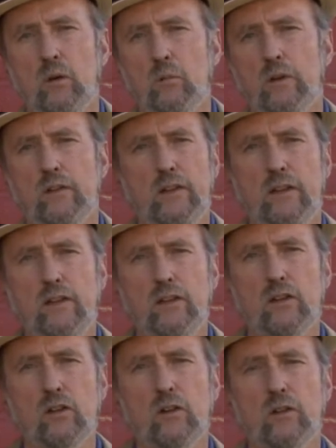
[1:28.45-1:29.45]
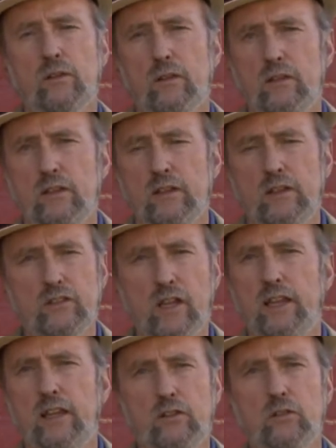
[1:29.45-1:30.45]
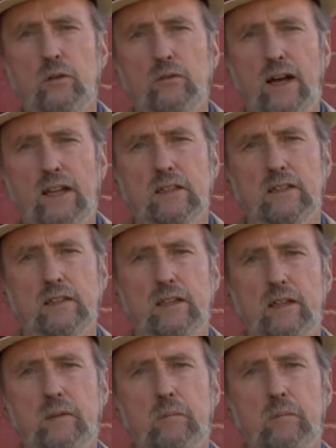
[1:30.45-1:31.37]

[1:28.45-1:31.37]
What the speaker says: With the earth shaking so violently,